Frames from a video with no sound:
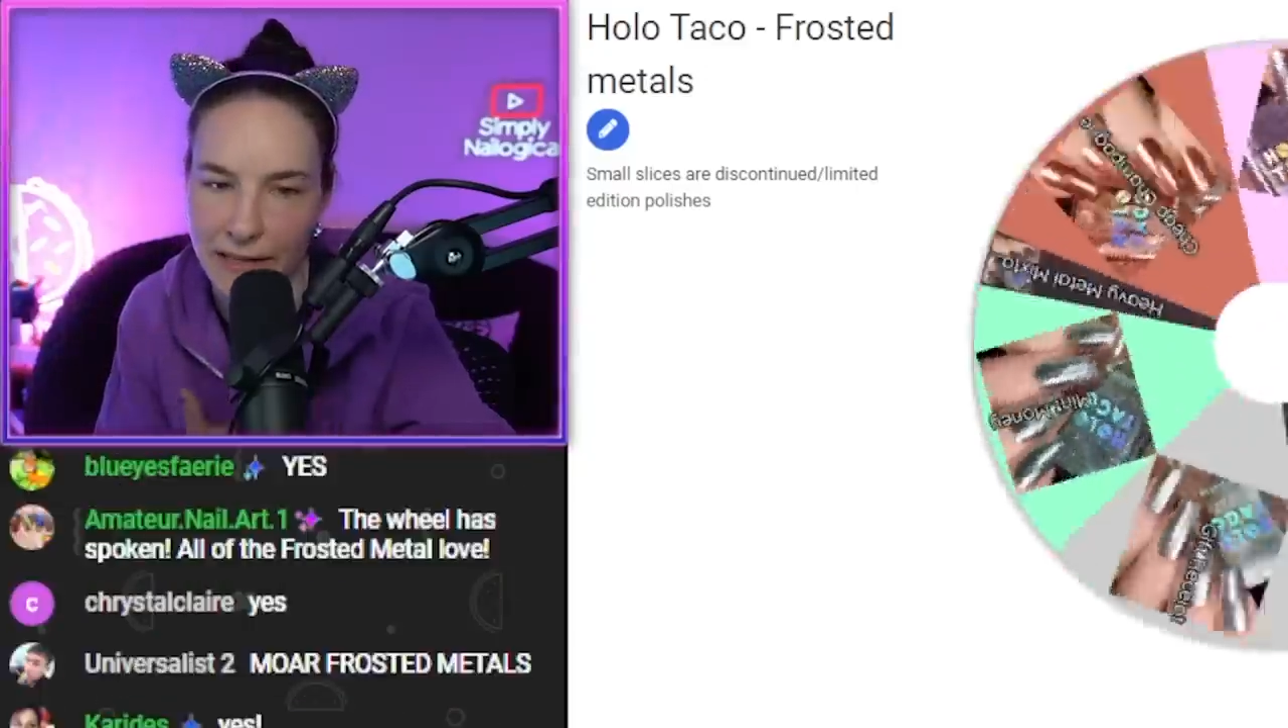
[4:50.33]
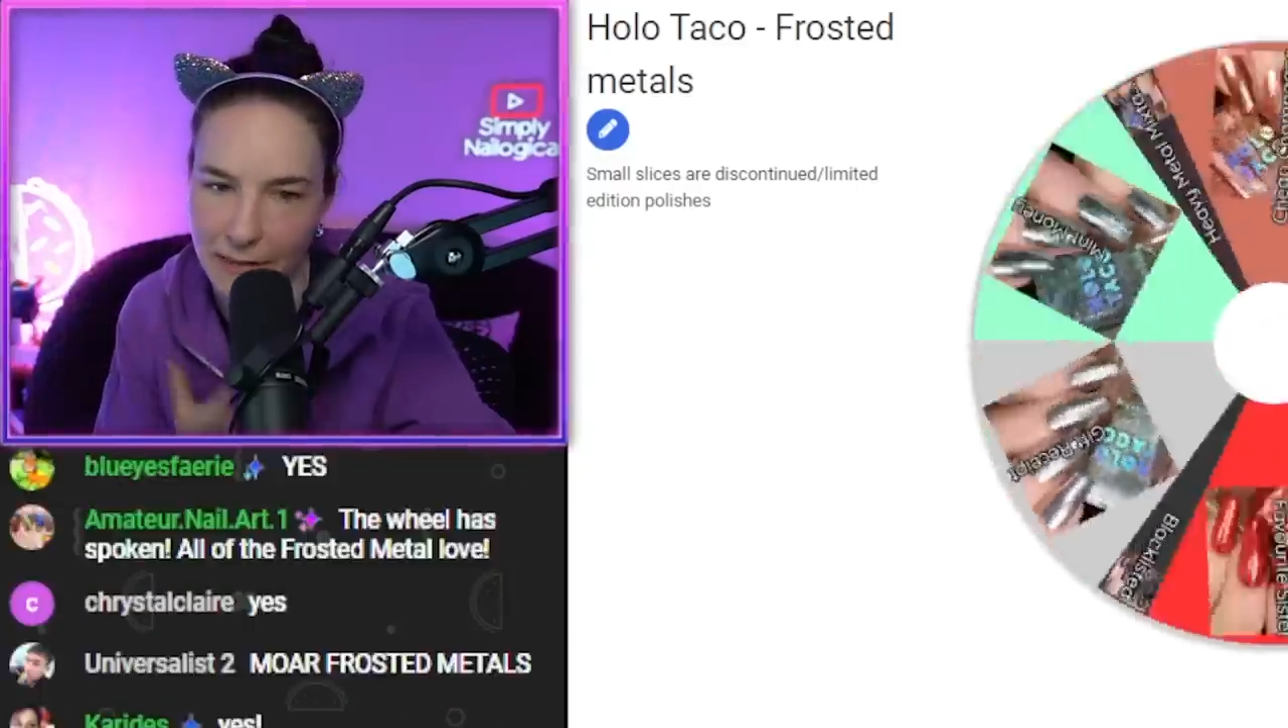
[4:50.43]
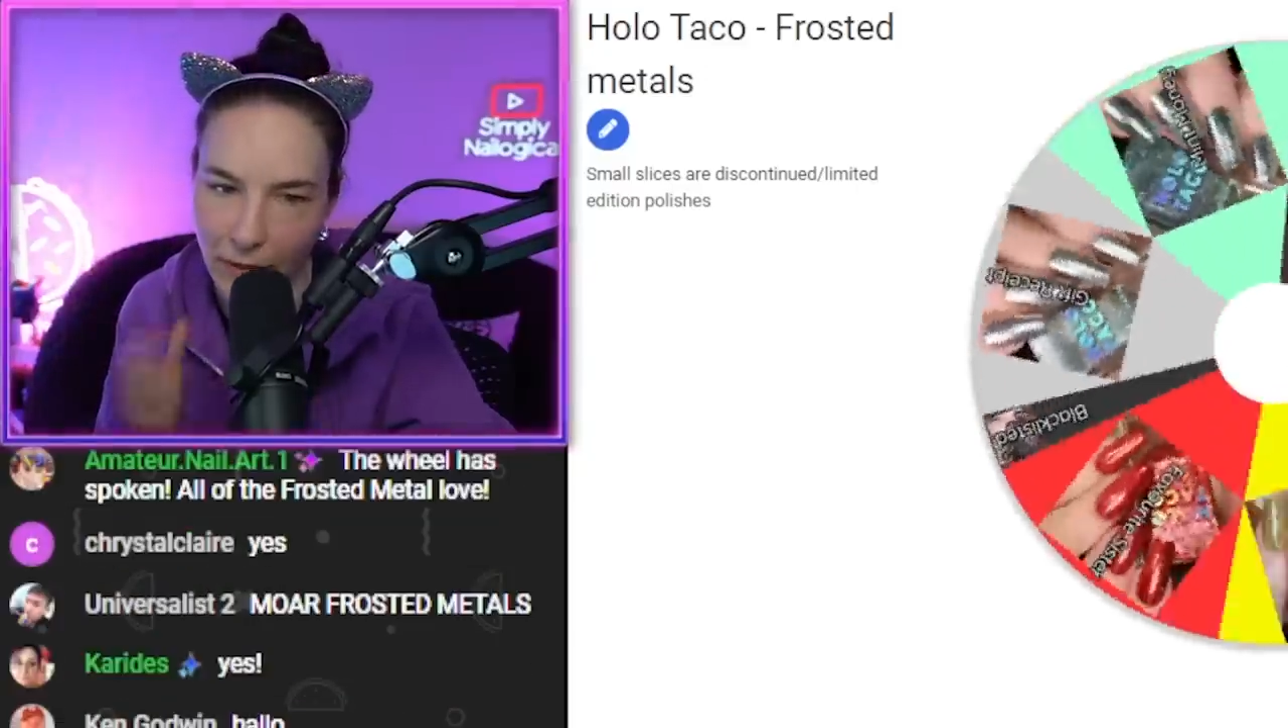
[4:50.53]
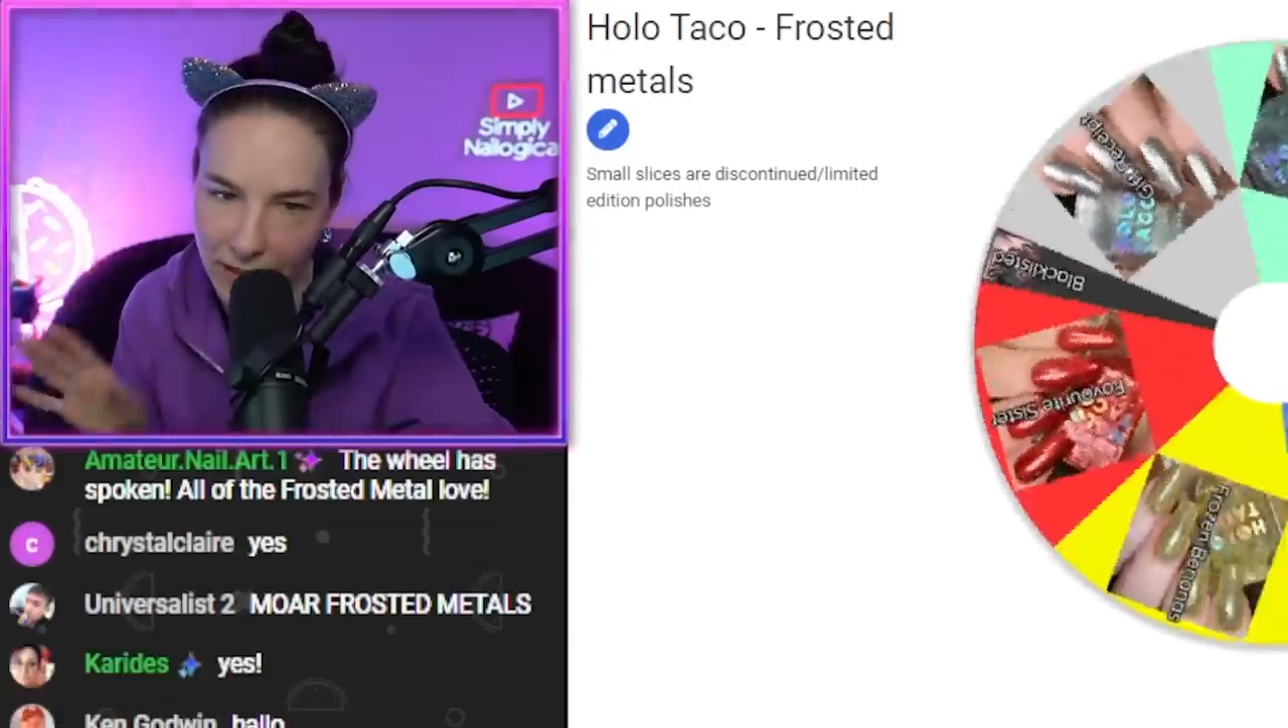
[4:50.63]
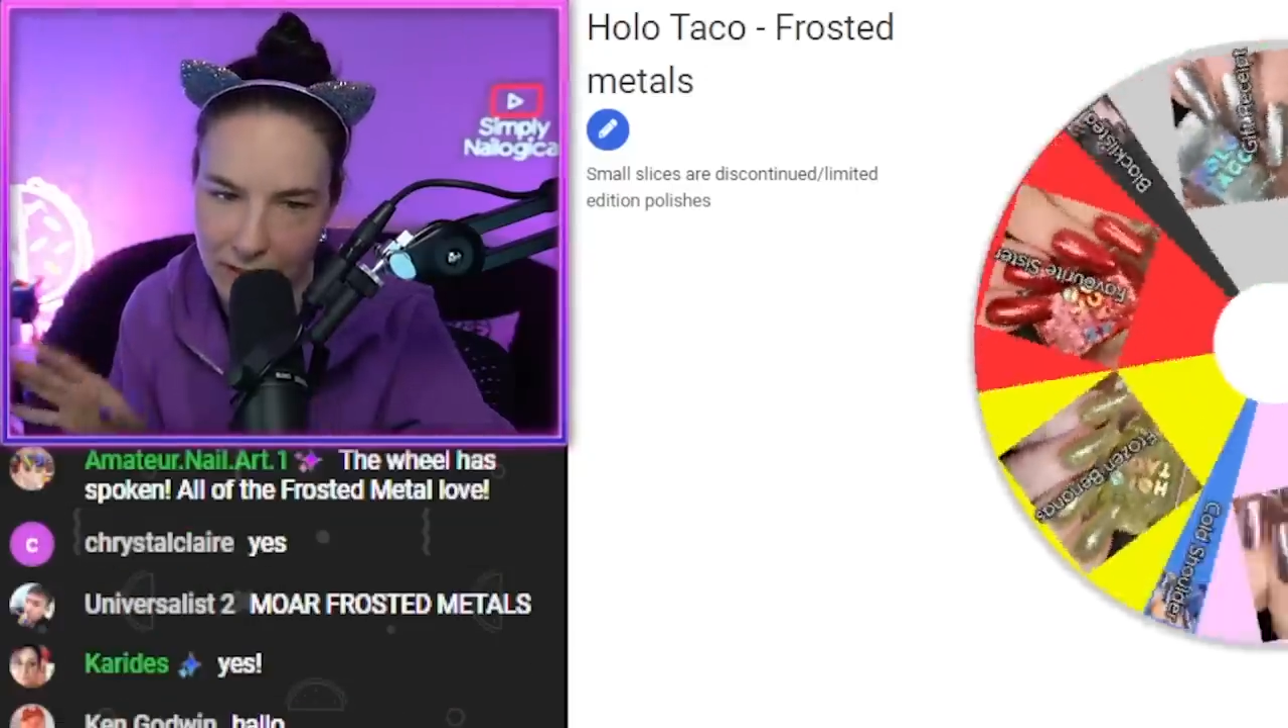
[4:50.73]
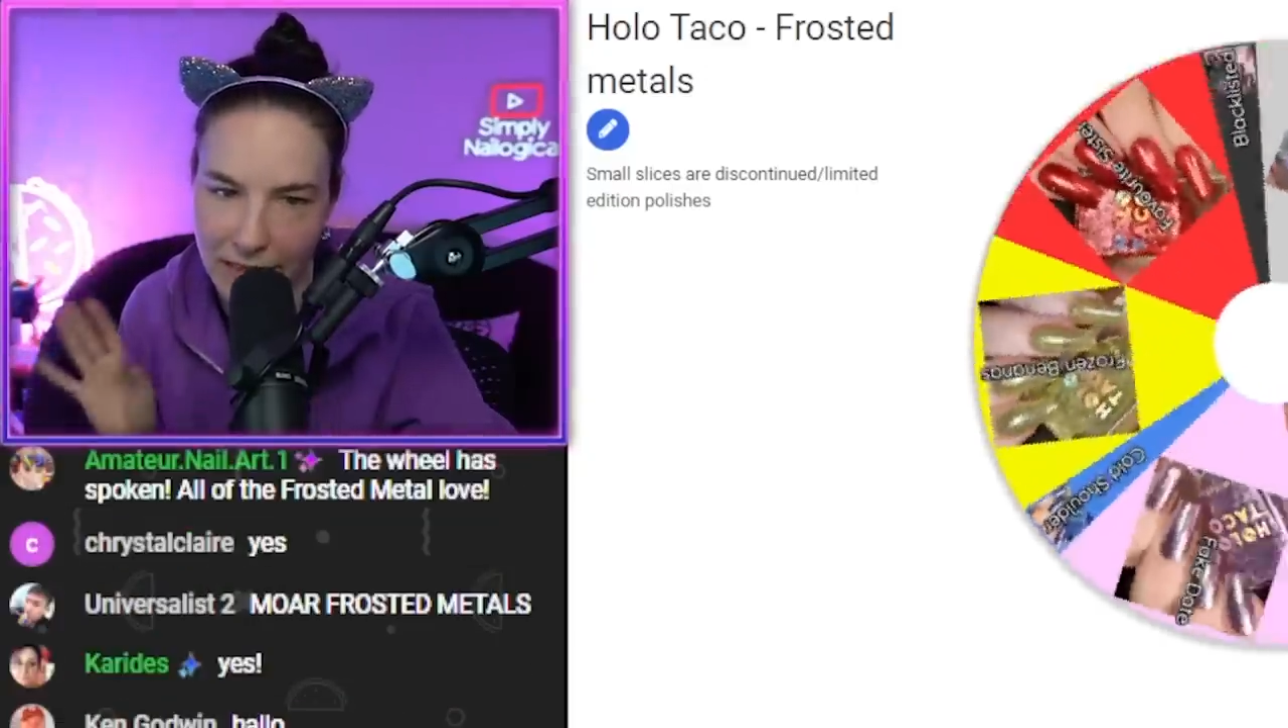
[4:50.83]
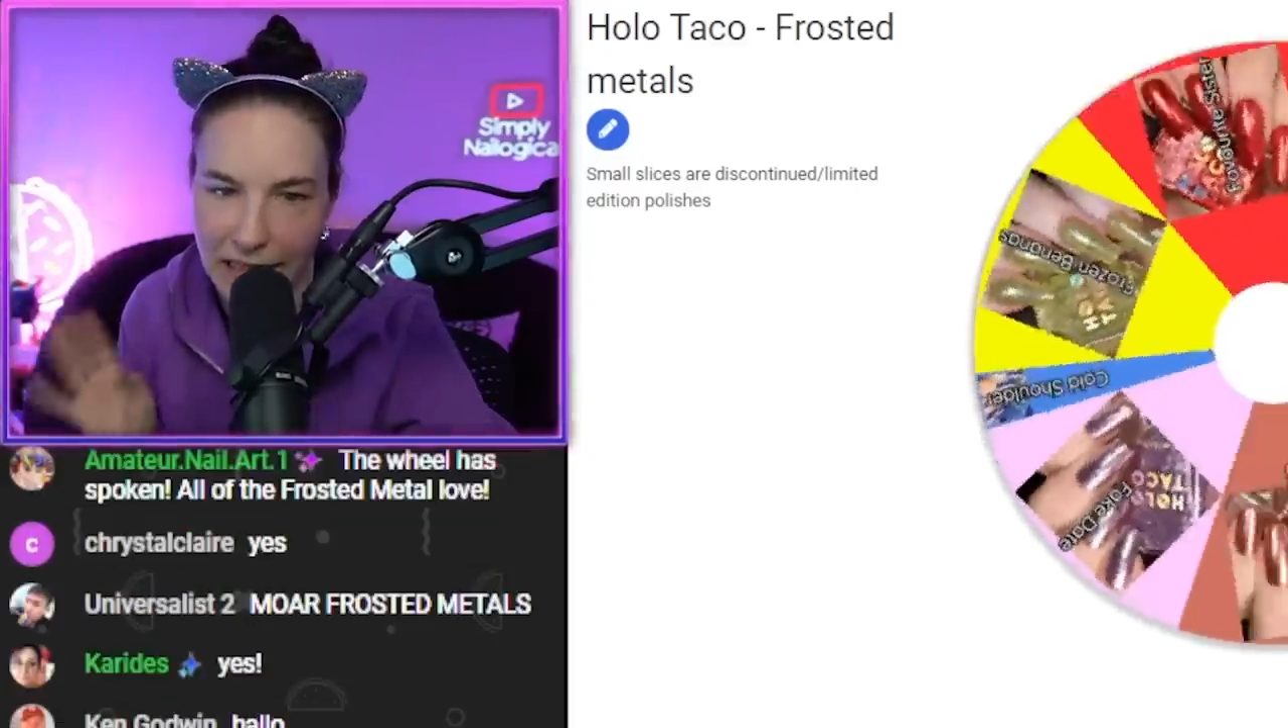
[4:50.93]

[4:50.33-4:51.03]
I'm not doing